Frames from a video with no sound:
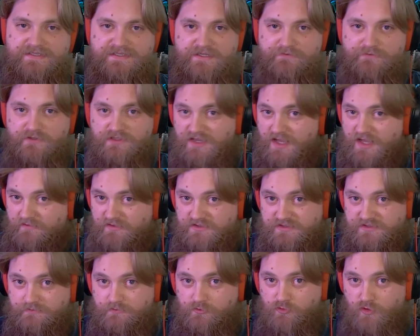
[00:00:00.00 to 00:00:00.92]
different levels
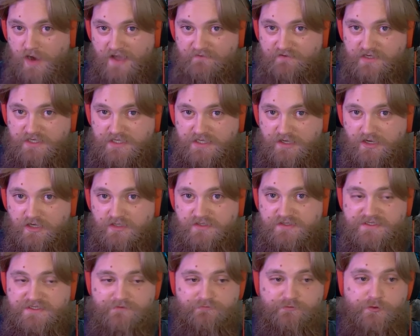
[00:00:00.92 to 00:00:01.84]
of gravity on
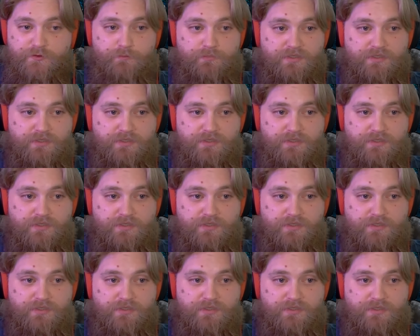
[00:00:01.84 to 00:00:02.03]
different